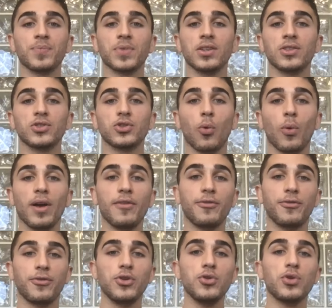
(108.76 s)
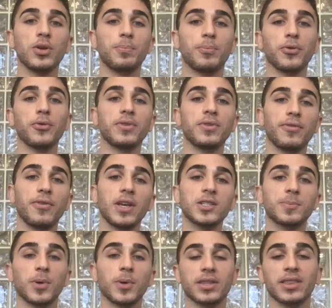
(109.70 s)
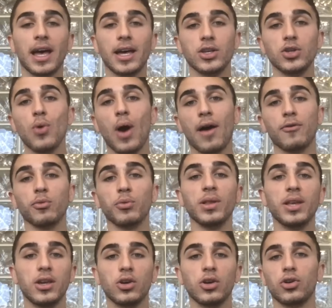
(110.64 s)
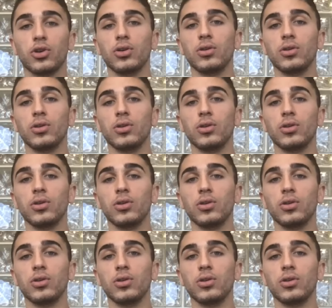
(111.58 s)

So if you could prove to Facebook that you have really